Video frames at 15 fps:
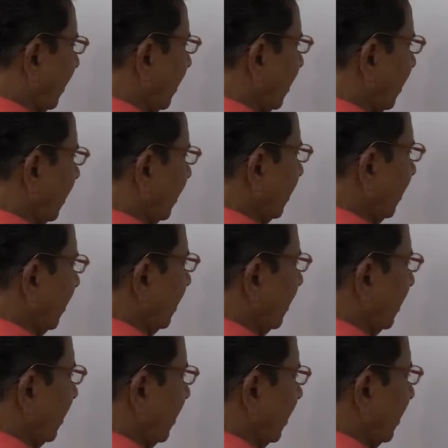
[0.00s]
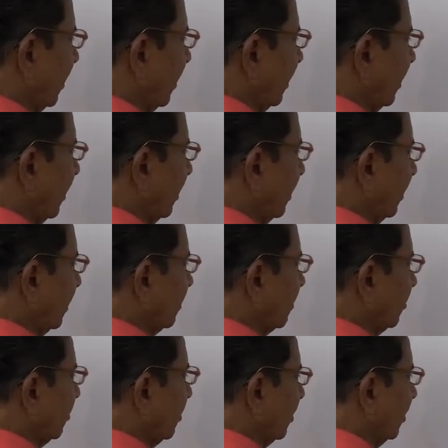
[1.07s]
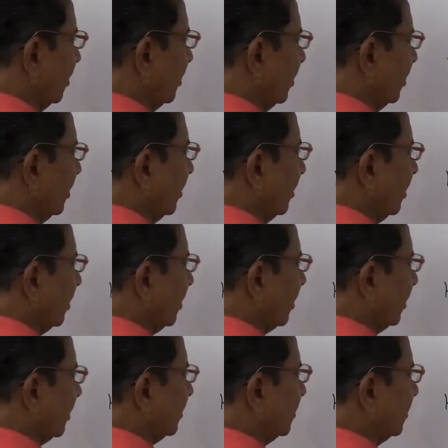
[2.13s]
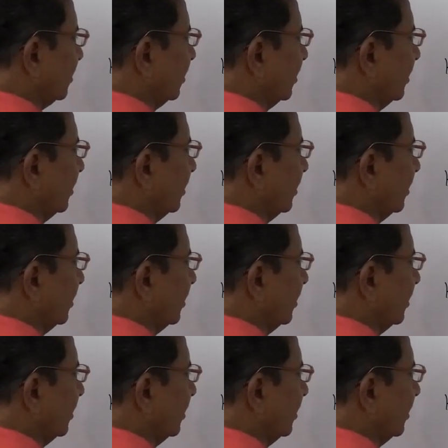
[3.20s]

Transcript: he eat rice?